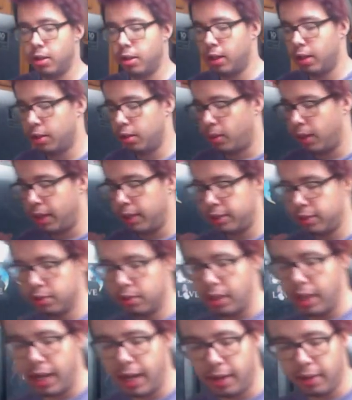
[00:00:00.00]
Otherwise,
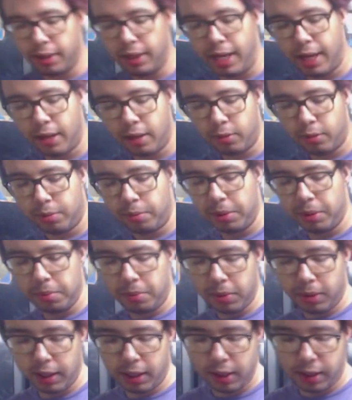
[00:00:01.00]
how the heck were
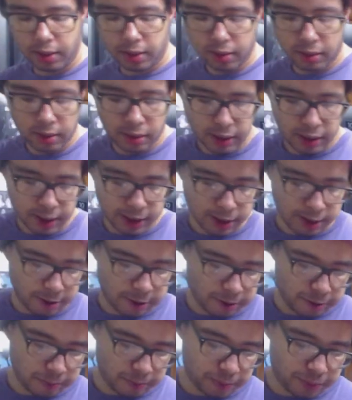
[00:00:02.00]
people,
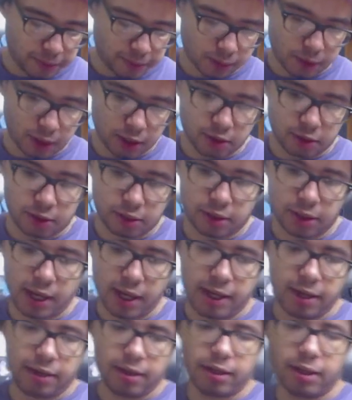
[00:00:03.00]

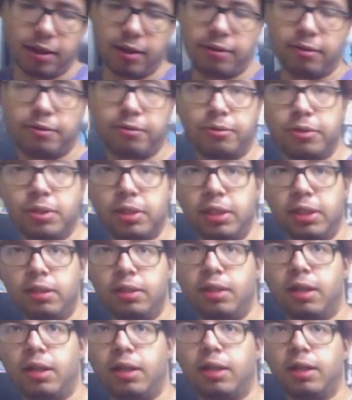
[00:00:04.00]
saying
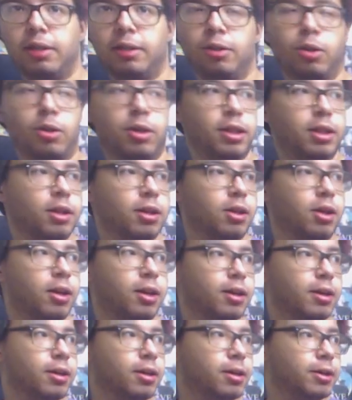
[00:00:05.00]
free or
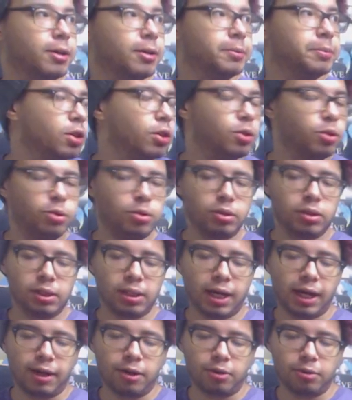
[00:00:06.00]
calling who's
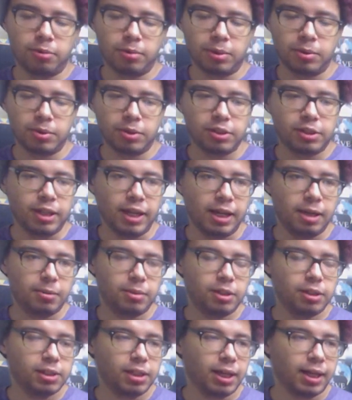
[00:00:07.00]
I don't remember his name,
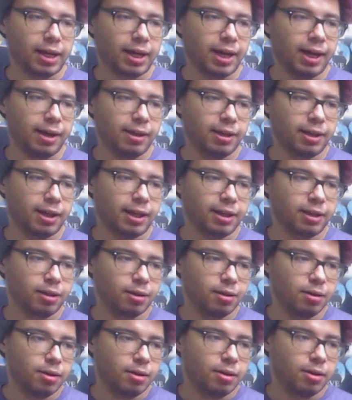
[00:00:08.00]
but he's that guy that
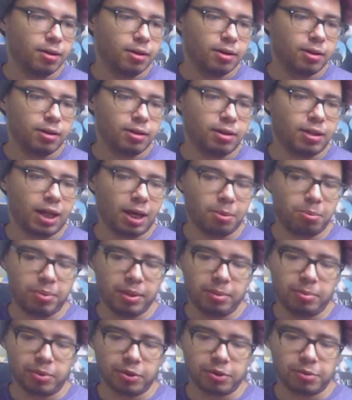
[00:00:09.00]
kept
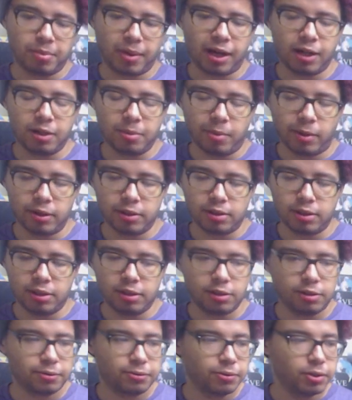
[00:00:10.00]
people's body parts in
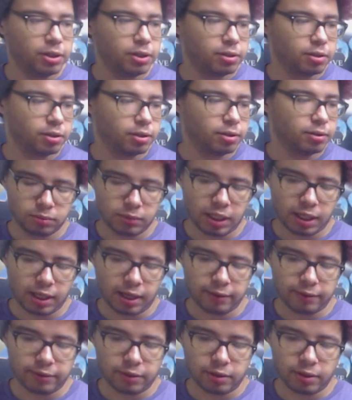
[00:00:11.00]
his freezer
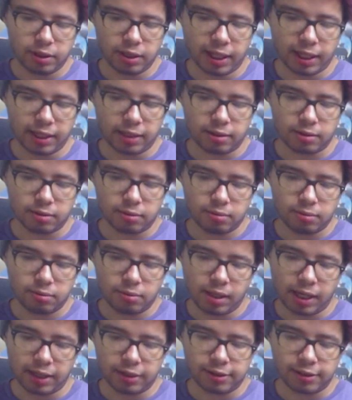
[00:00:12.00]
after he
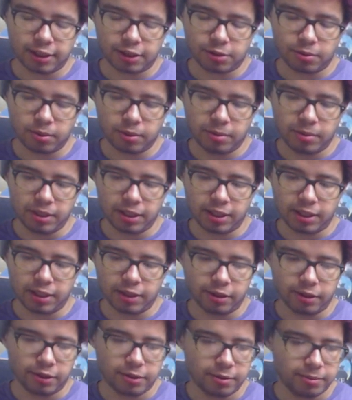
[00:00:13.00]
had sex with them and then
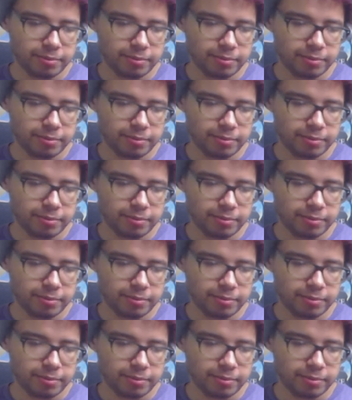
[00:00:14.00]
killed them.